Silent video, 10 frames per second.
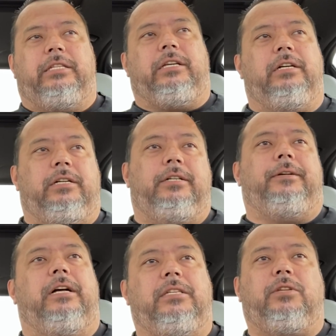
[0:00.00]

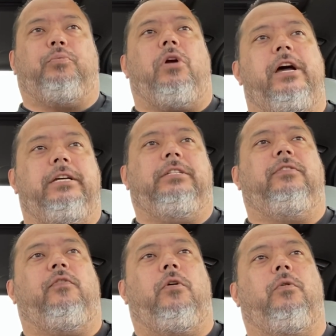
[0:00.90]
a surprise
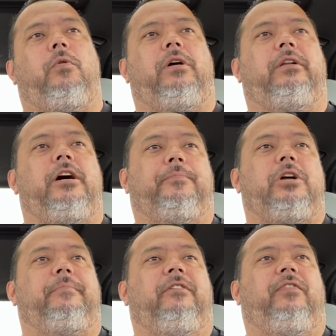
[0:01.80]
for an
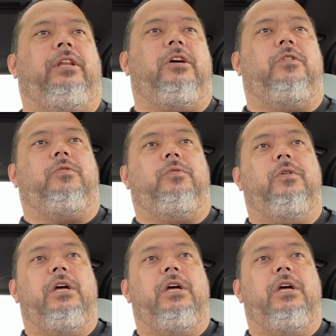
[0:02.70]
upcoming video.